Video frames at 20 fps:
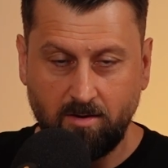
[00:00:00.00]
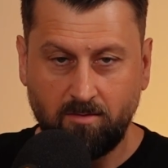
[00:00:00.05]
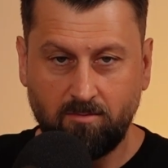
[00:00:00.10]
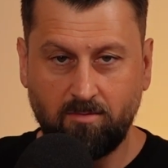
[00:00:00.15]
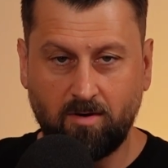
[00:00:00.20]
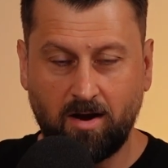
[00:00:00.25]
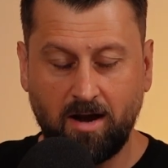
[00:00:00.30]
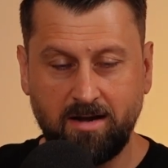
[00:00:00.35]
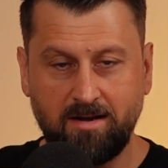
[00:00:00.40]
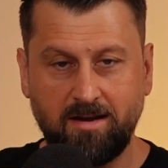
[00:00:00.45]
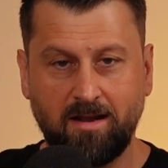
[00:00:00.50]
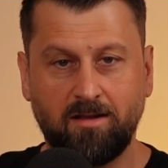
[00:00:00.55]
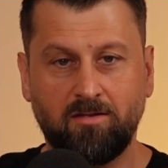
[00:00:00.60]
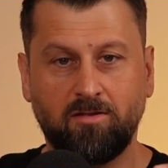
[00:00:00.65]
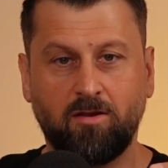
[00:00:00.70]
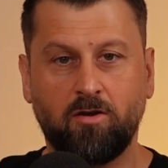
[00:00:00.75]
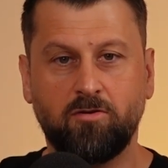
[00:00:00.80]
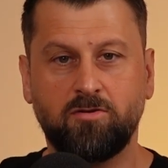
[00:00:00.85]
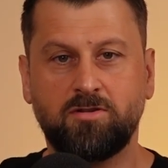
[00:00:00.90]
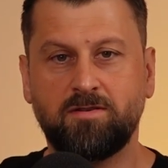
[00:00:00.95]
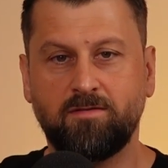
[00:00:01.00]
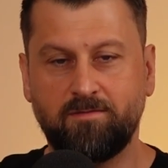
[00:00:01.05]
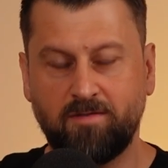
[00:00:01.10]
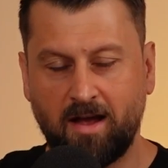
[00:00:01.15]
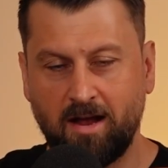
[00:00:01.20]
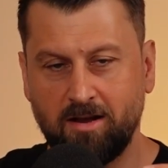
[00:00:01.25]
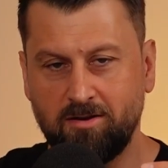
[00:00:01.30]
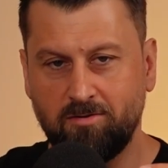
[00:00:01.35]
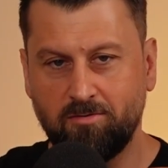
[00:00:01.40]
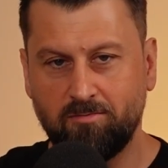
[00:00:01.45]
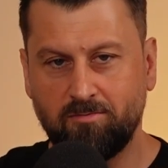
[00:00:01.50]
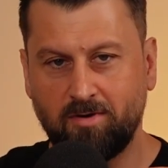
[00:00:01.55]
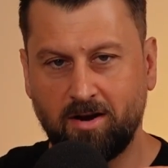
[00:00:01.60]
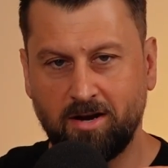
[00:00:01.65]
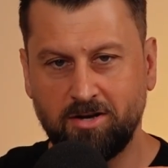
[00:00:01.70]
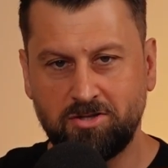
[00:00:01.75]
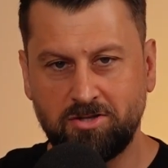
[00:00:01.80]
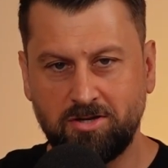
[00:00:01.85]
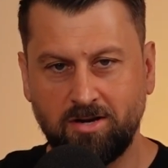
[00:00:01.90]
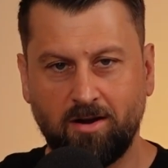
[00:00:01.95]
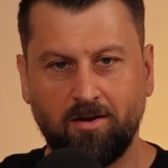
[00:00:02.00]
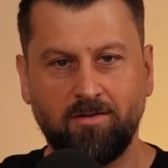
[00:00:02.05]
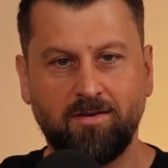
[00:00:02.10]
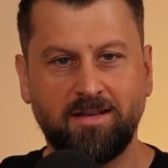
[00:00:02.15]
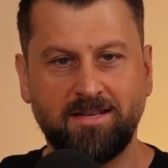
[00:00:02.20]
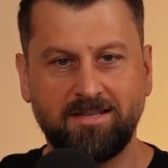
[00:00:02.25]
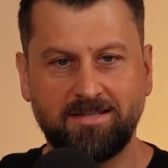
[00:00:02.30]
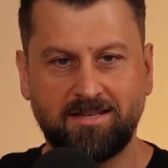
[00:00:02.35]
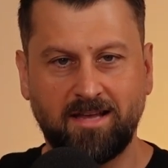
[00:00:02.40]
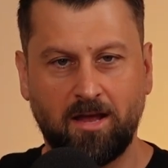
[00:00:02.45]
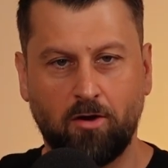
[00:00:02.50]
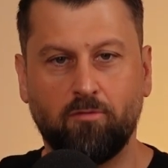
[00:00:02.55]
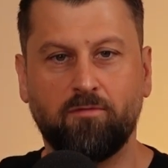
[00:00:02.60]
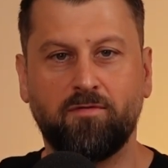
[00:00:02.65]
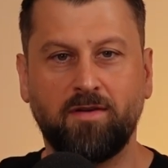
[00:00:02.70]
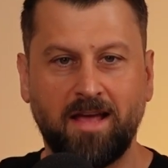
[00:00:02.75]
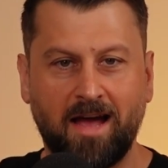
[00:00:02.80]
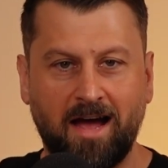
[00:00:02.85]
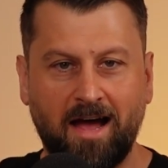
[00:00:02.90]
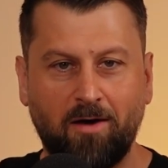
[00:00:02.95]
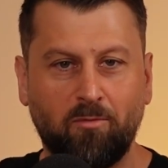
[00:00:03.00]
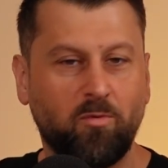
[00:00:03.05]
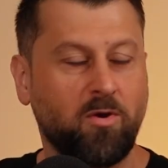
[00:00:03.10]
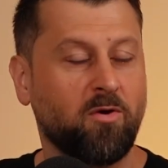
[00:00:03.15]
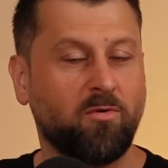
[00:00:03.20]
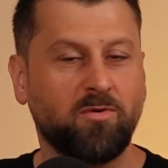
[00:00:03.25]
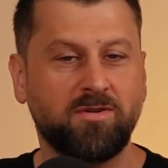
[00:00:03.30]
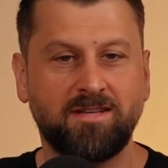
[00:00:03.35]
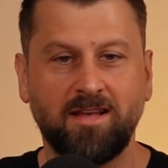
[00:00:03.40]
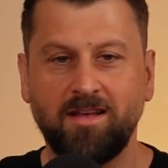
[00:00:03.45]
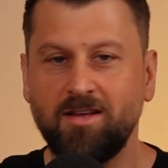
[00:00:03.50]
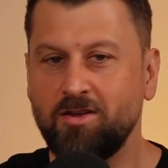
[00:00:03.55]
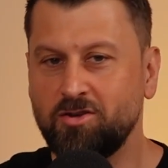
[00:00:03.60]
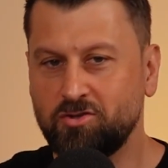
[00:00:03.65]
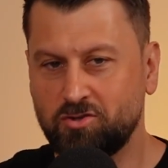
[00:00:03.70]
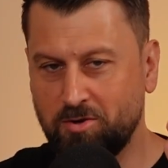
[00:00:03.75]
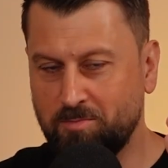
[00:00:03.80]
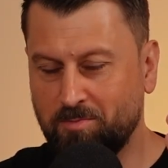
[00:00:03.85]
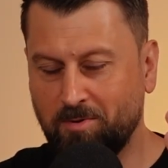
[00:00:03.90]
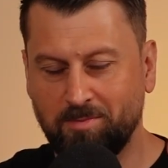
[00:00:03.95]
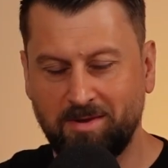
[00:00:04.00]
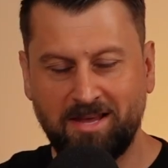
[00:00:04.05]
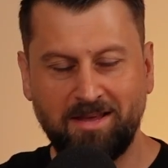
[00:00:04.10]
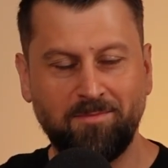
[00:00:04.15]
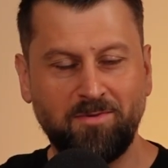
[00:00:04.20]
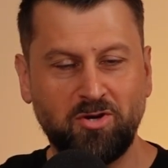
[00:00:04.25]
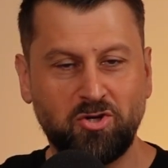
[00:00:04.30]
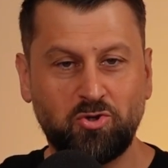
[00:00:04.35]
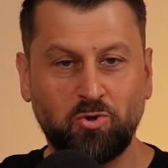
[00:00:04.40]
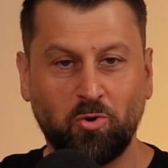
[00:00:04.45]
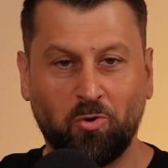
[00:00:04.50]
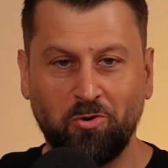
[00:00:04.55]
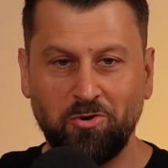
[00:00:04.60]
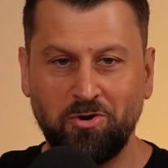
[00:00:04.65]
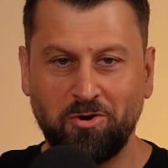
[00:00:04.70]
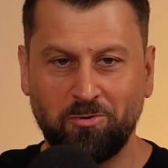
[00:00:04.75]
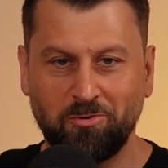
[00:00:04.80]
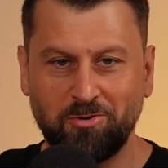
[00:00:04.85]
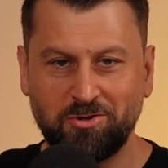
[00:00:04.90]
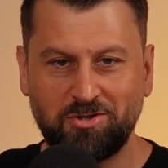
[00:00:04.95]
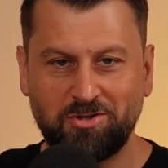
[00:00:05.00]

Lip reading: Right now, loan to value ratio is LVR. So you probably hear me shorten it all the